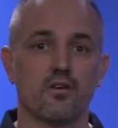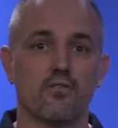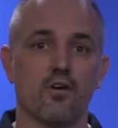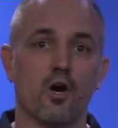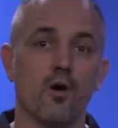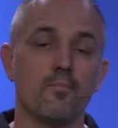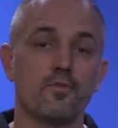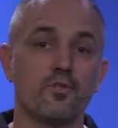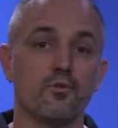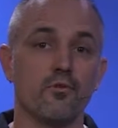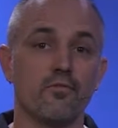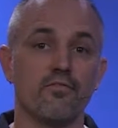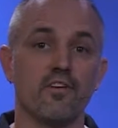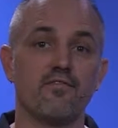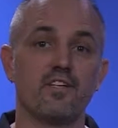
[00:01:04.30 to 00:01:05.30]
of up
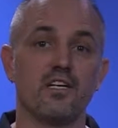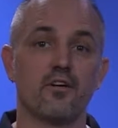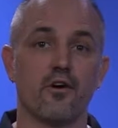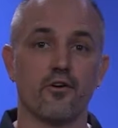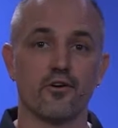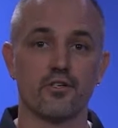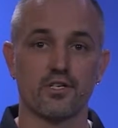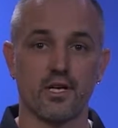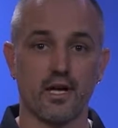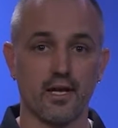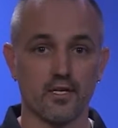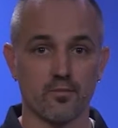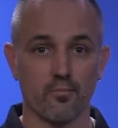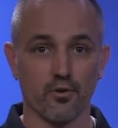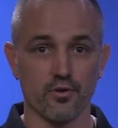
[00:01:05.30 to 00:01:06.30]
to 1500
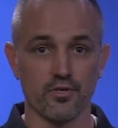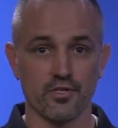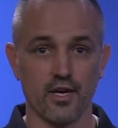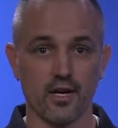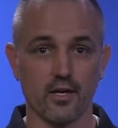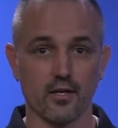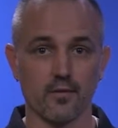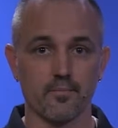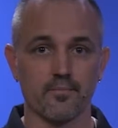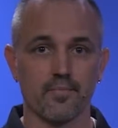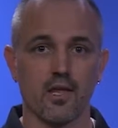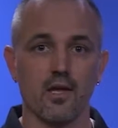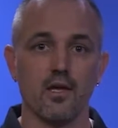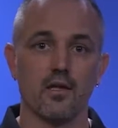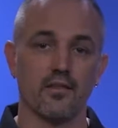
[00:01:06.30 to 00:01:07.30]
scans per second.
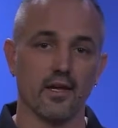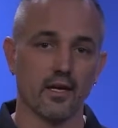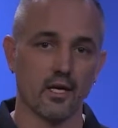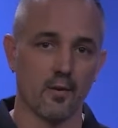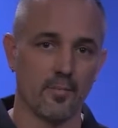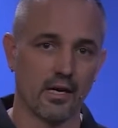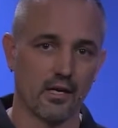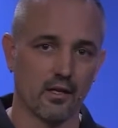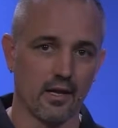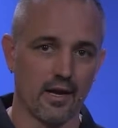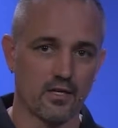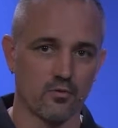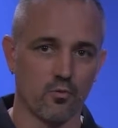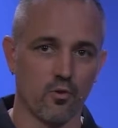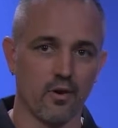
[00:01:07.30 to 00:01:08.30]
They come in
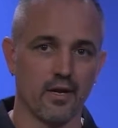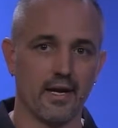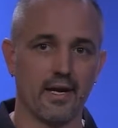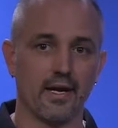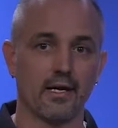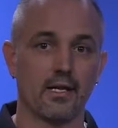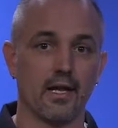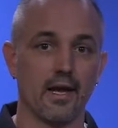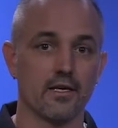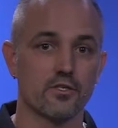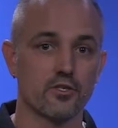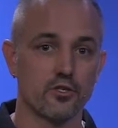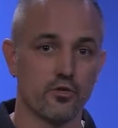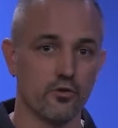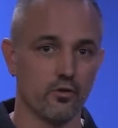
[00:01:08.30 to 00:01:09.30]
class 1 and
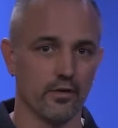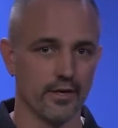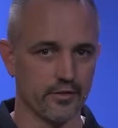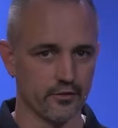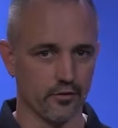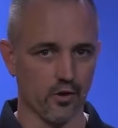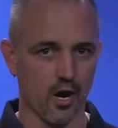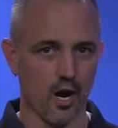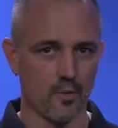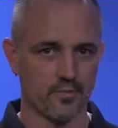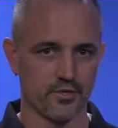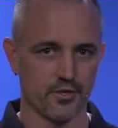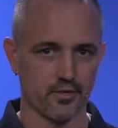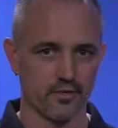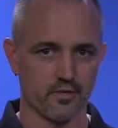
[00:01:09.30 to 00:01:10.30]
class 2 laser
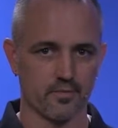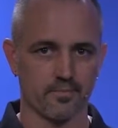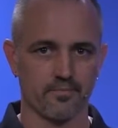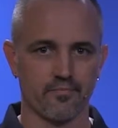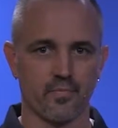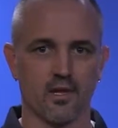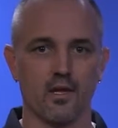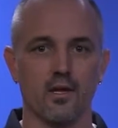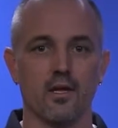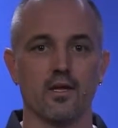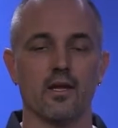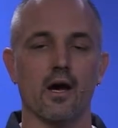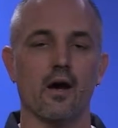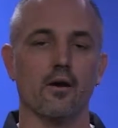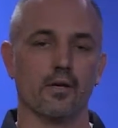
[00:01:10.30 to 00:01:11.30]
options.
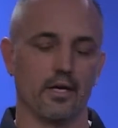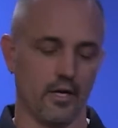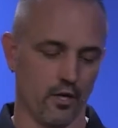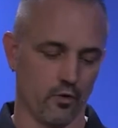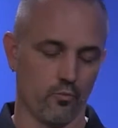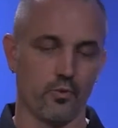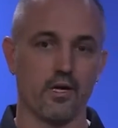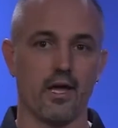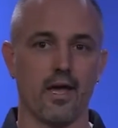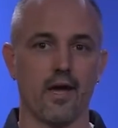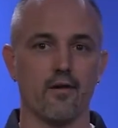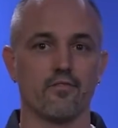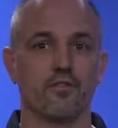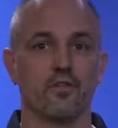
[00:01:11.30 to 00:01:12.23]
Now, here we have